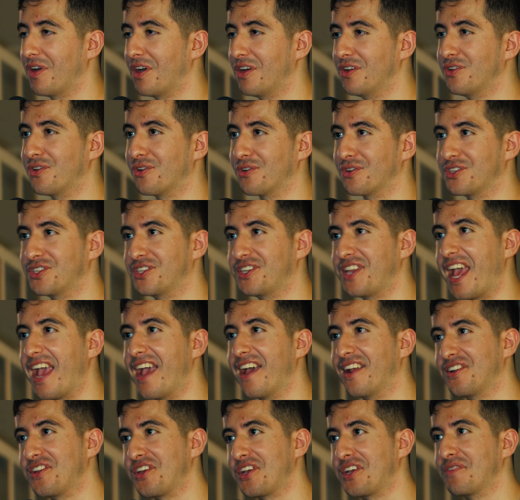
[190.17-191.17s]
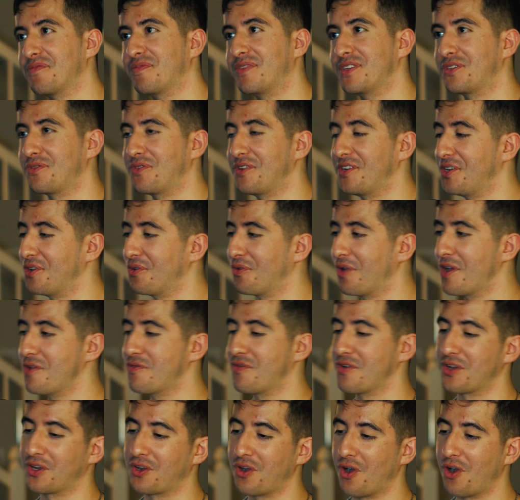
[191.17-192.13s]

understanding between UEFA and